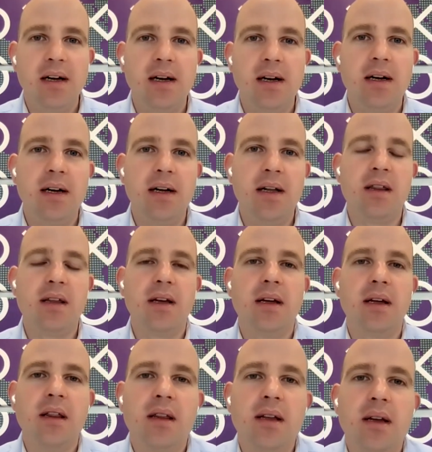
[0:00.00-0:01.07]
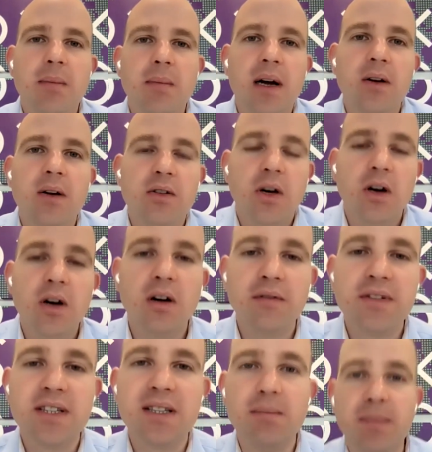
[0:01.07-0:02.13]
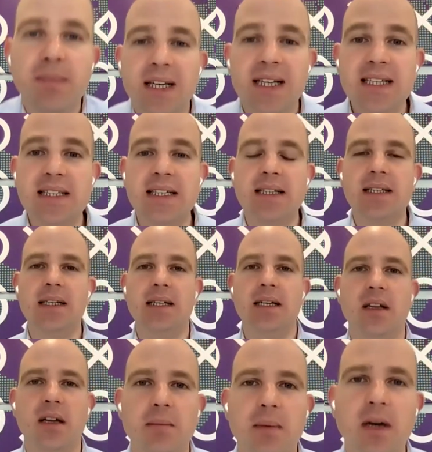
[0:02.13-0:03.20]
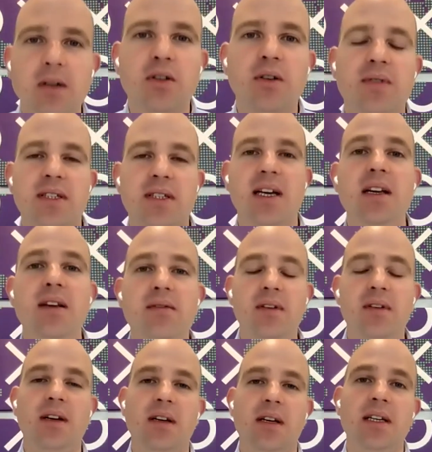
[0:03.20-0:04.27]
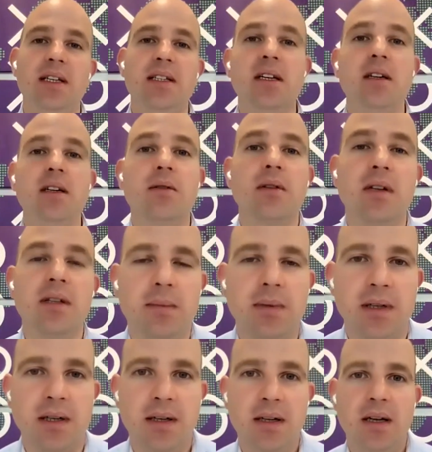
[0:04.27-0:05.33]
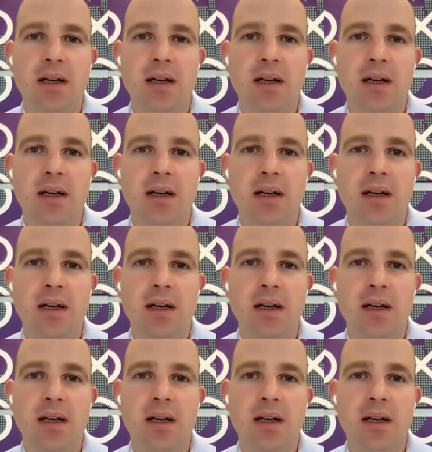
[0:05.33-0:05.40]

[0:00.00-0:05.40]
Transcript: The amount of simplicity, the amount of saving is incredible.